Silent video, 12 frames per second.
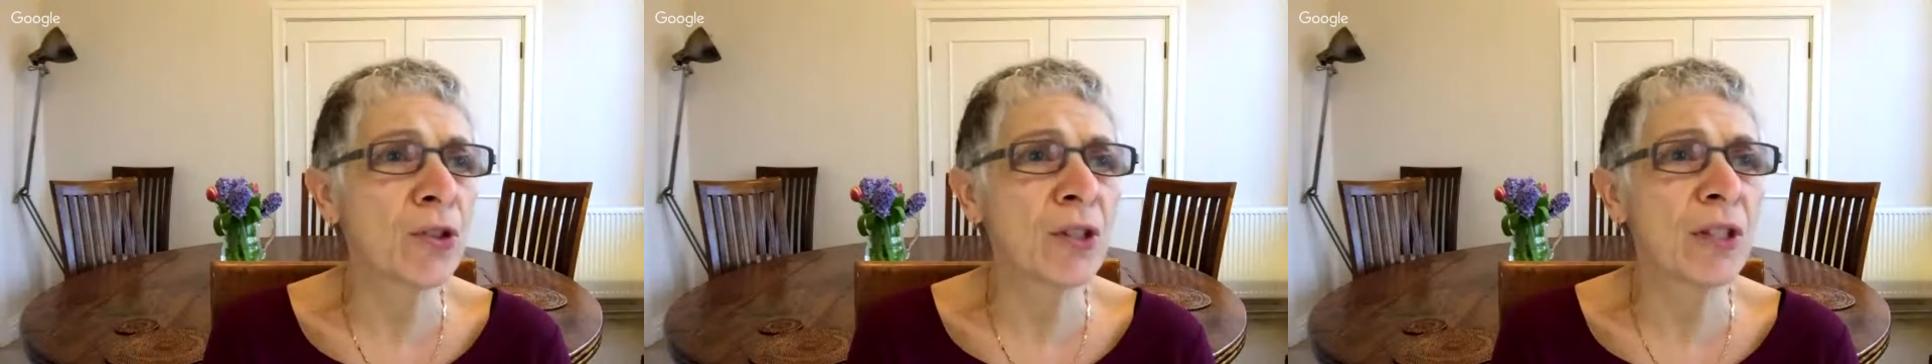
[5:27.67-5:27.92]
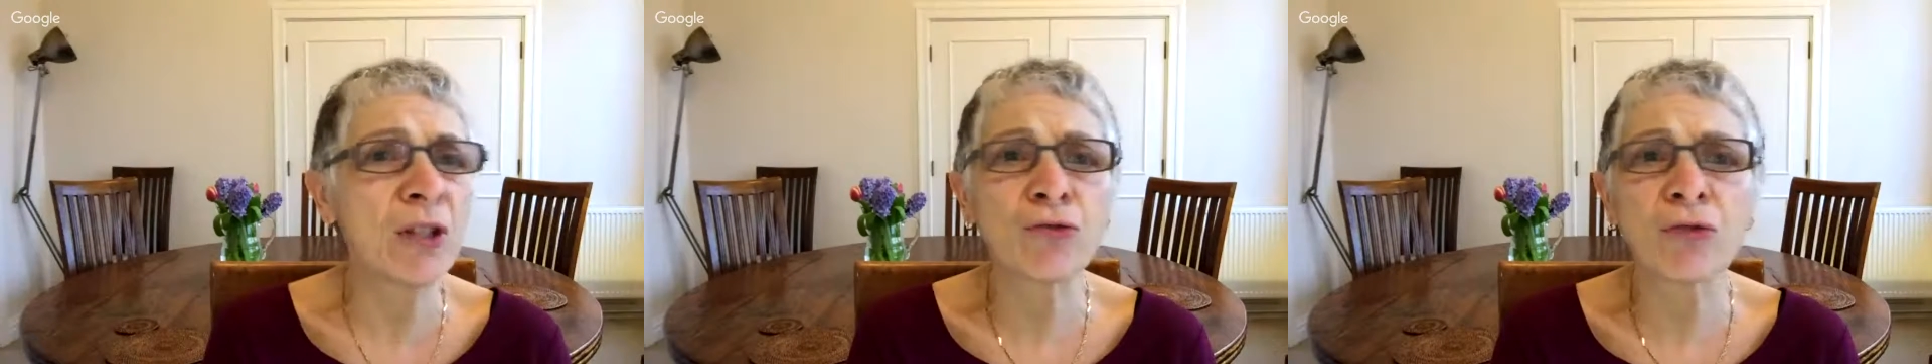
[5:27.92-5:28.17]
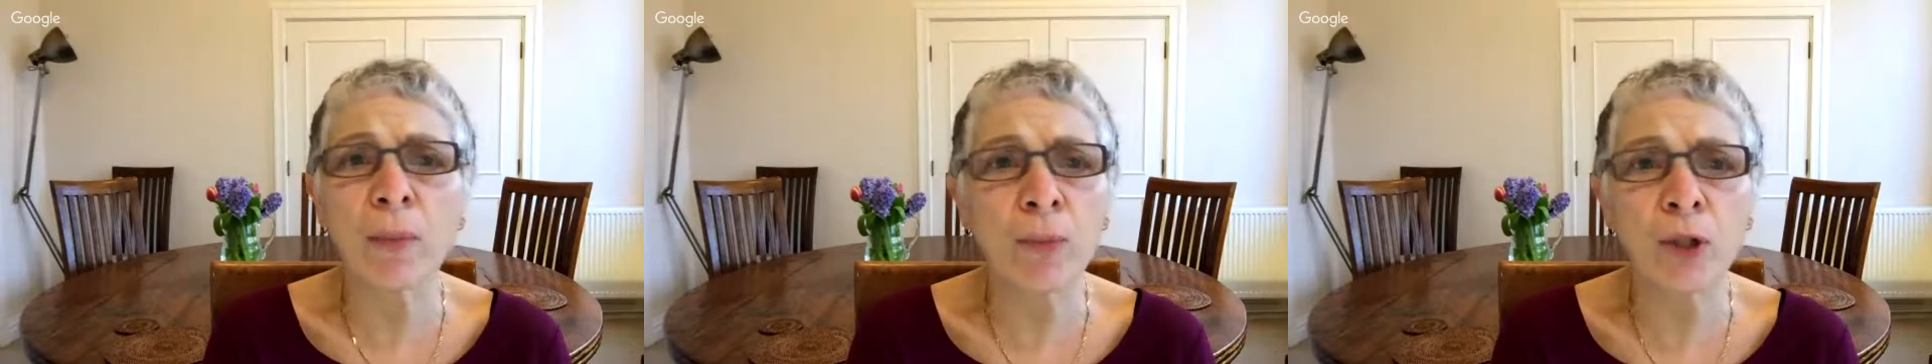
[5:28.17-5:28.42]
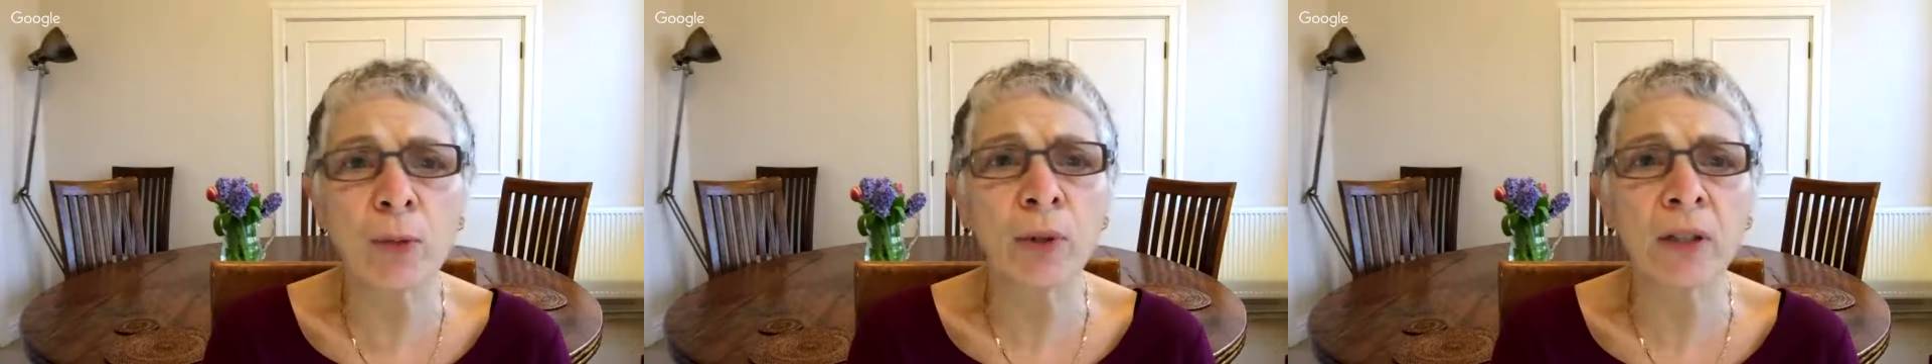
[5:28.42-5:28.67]

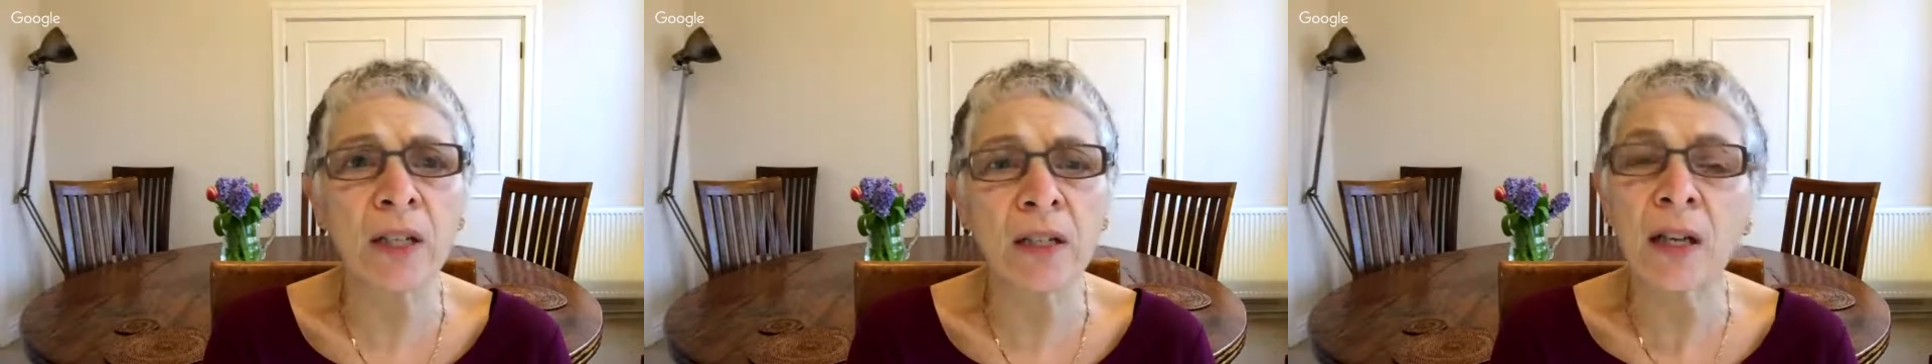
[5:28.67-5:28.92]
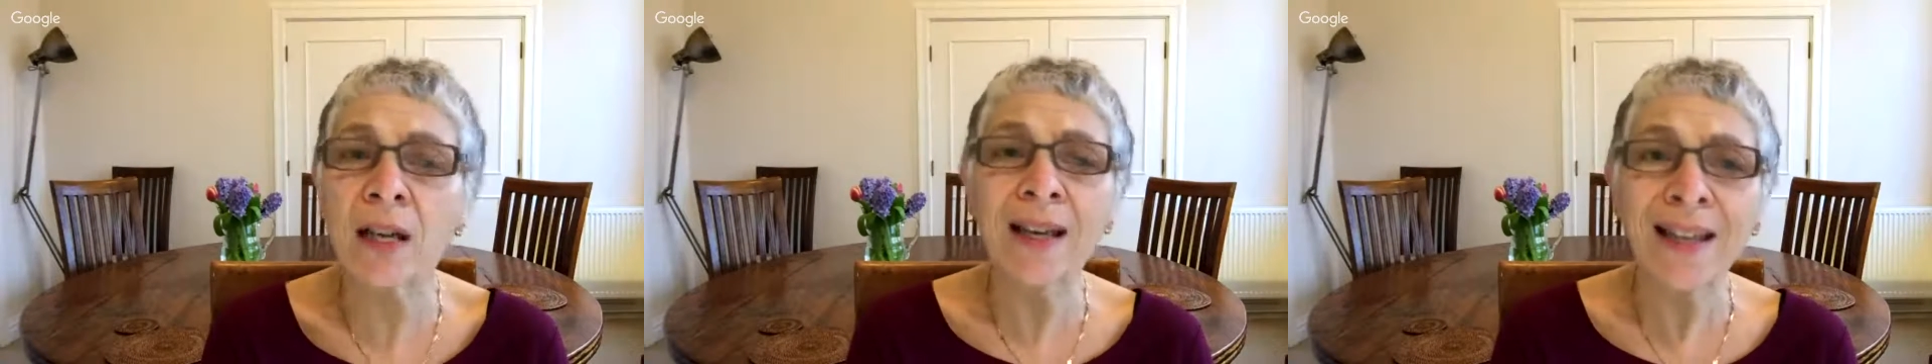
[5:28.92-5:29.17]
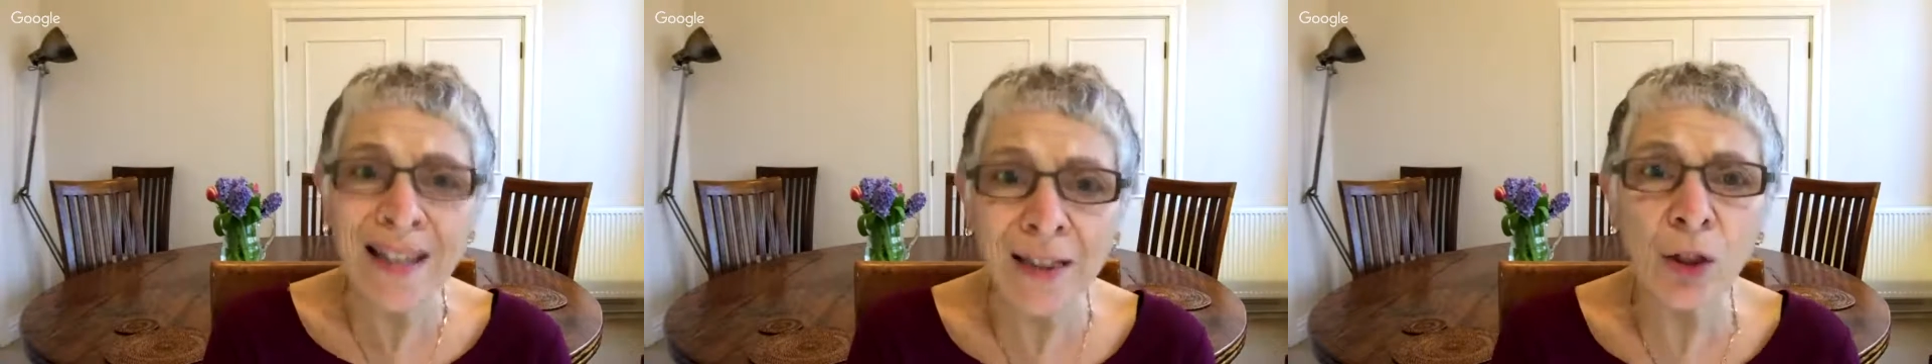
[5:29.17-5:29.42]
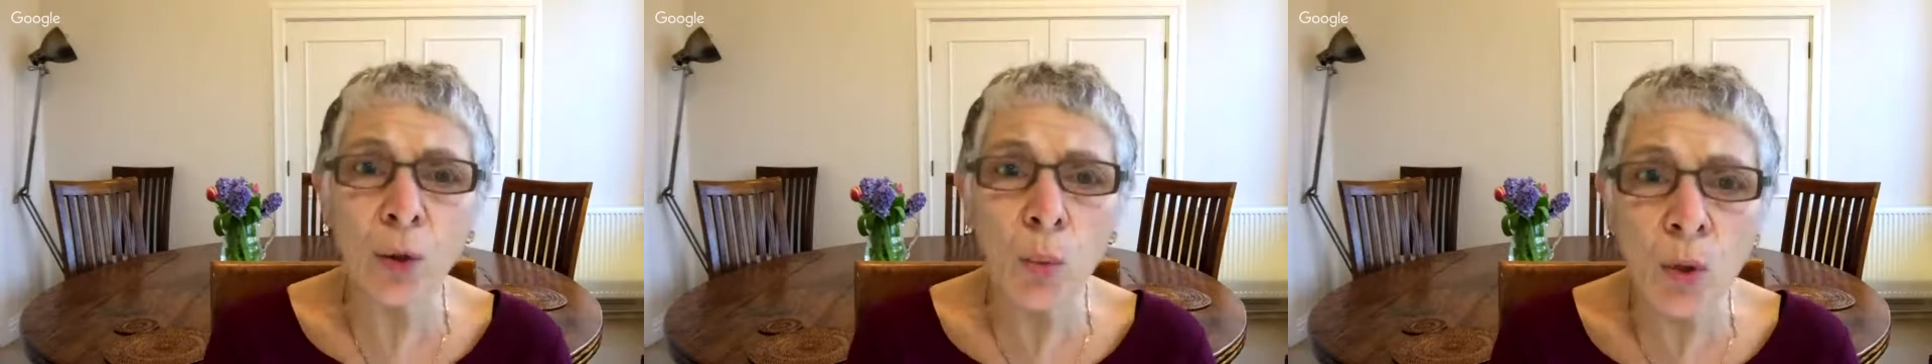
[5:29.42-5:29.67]
disreputable leader in
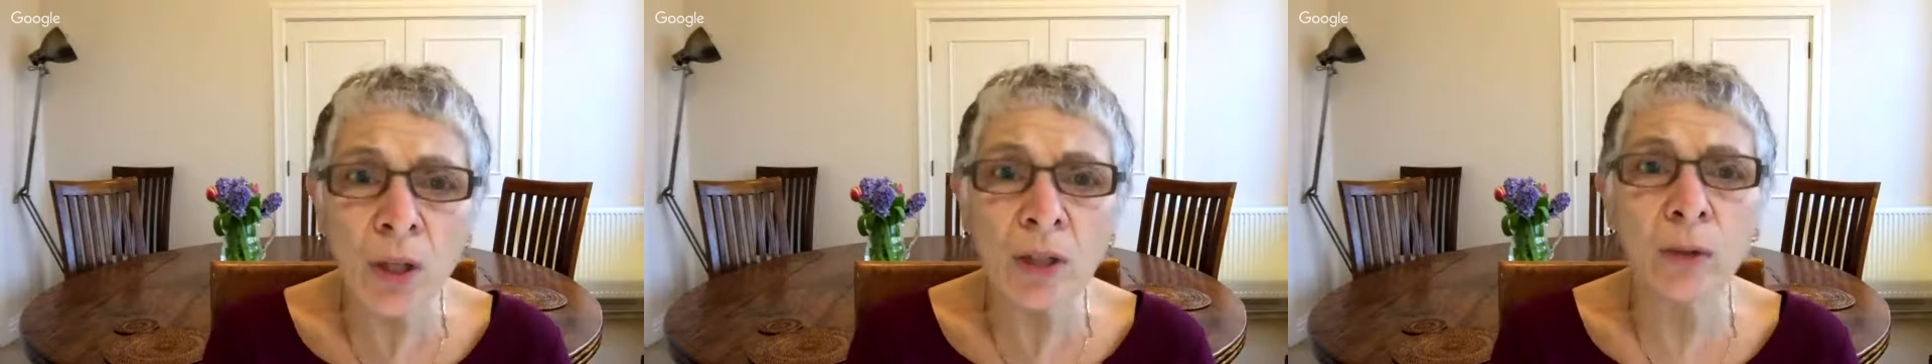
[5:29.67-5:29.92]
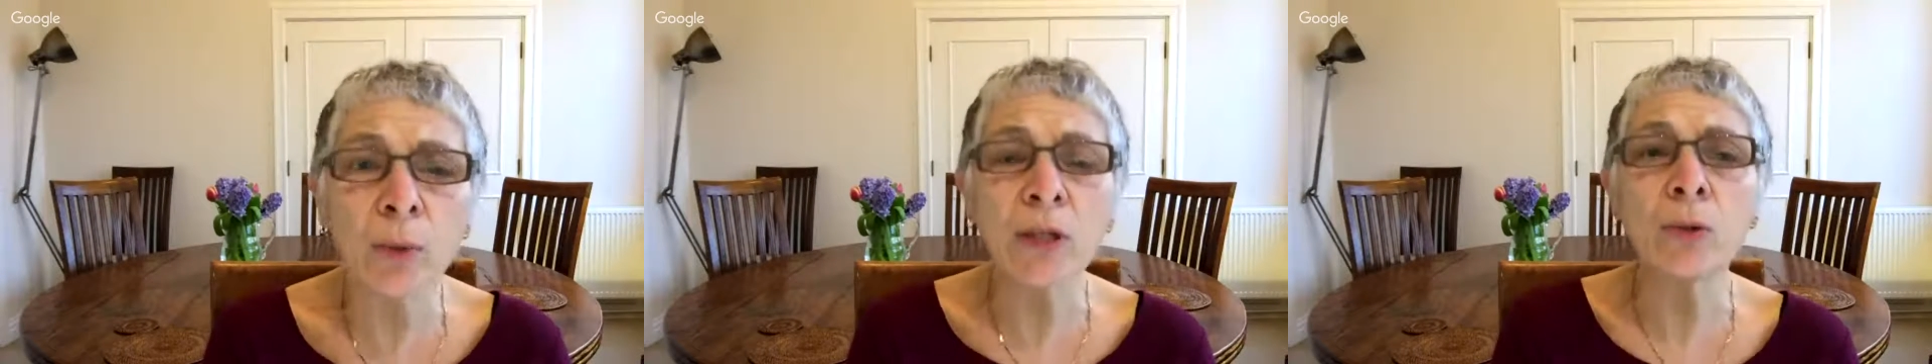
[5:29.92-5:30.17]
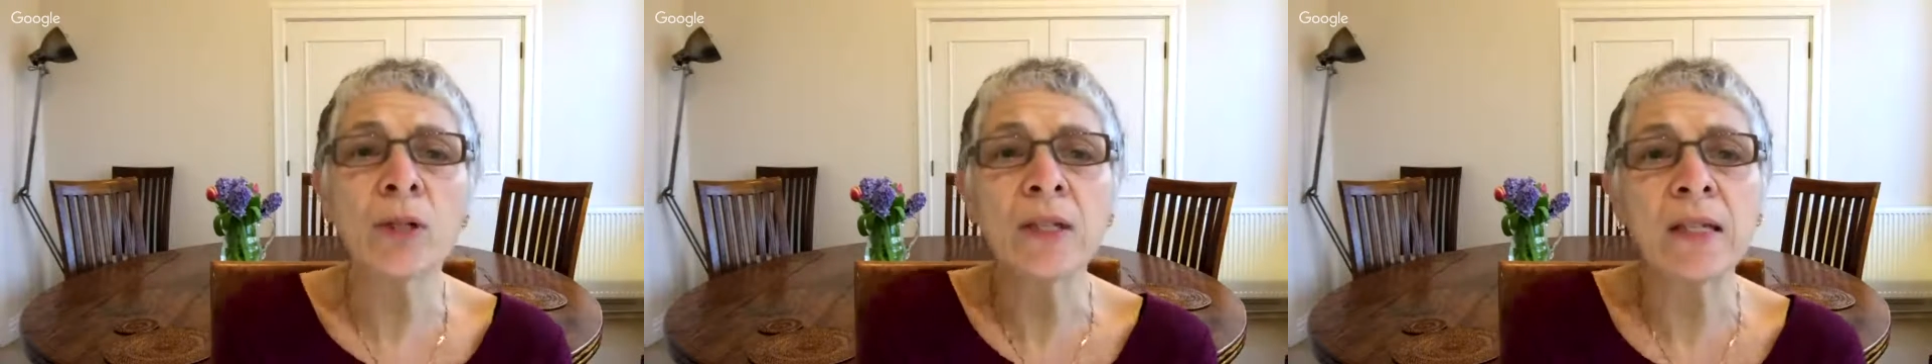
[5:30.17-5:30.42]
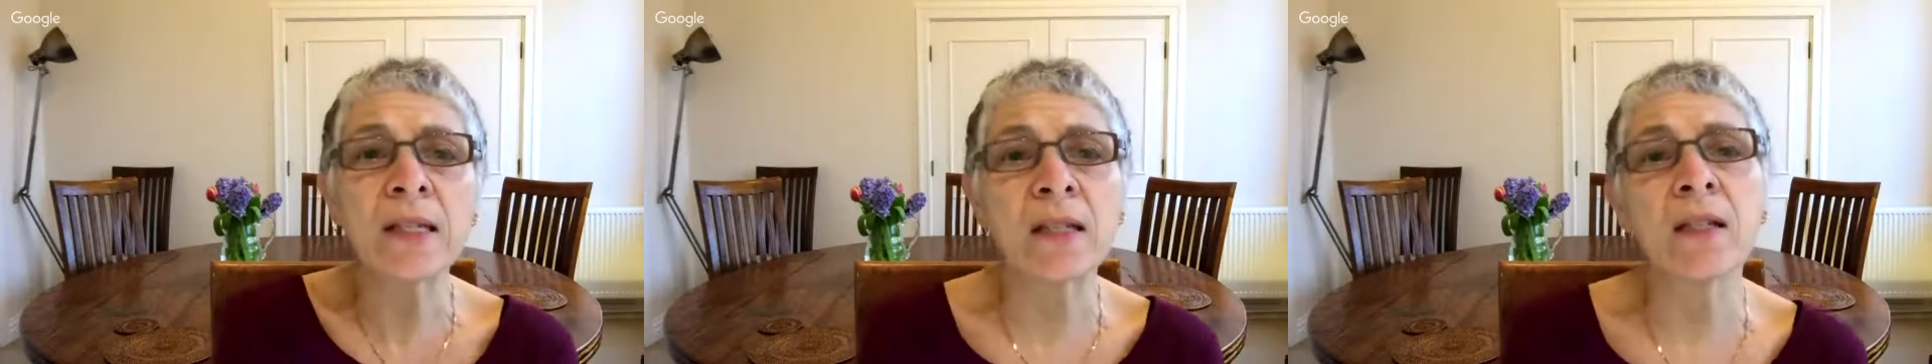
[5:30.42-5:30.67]
the world. When you
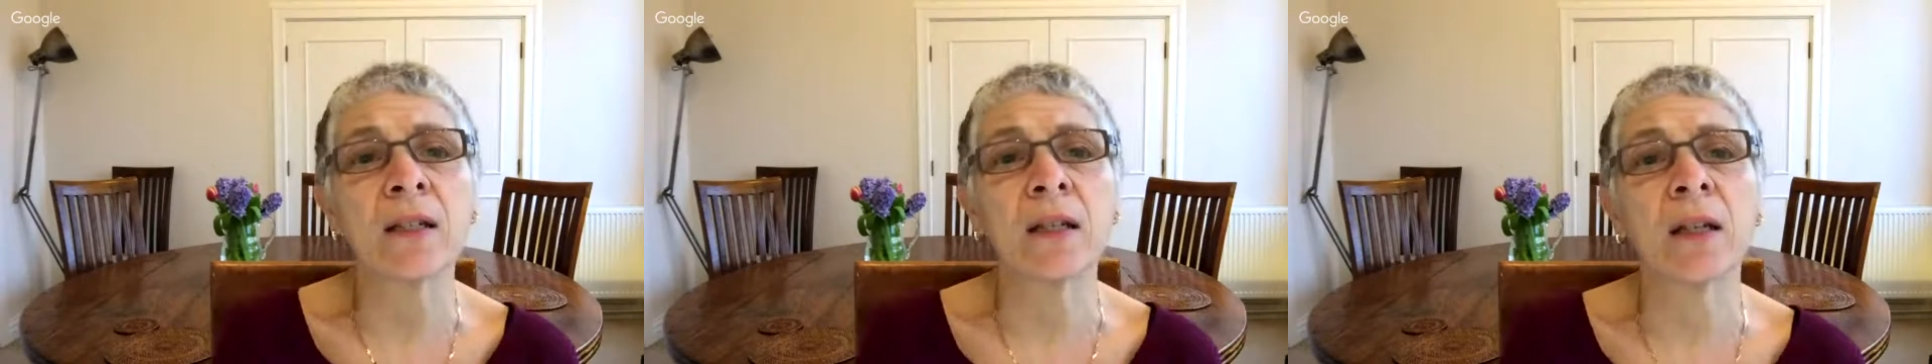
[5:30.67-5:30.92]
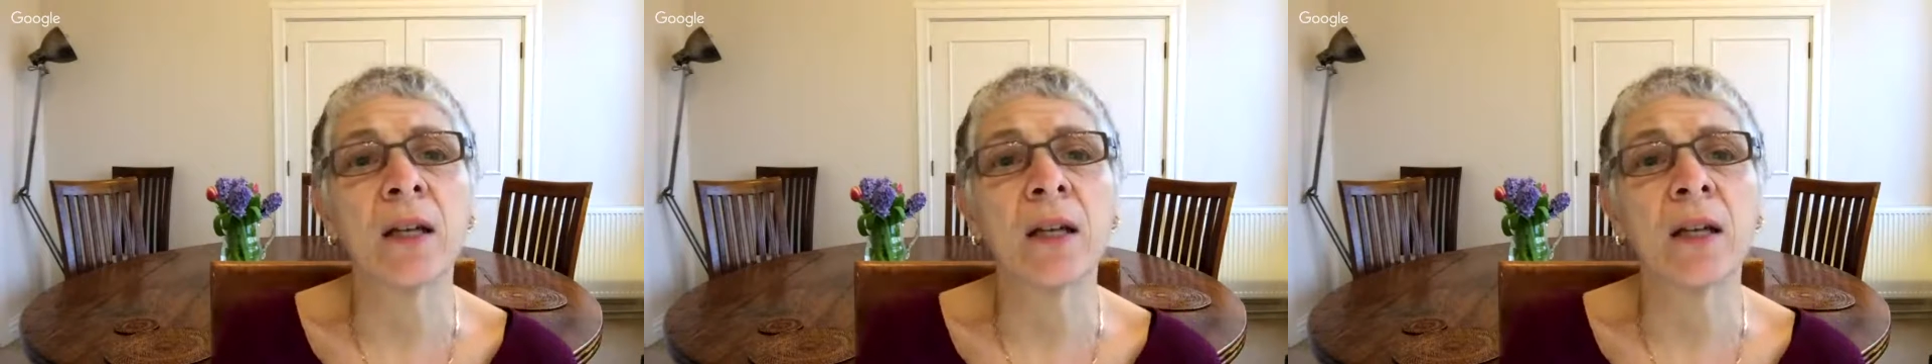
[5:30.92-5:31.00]
consider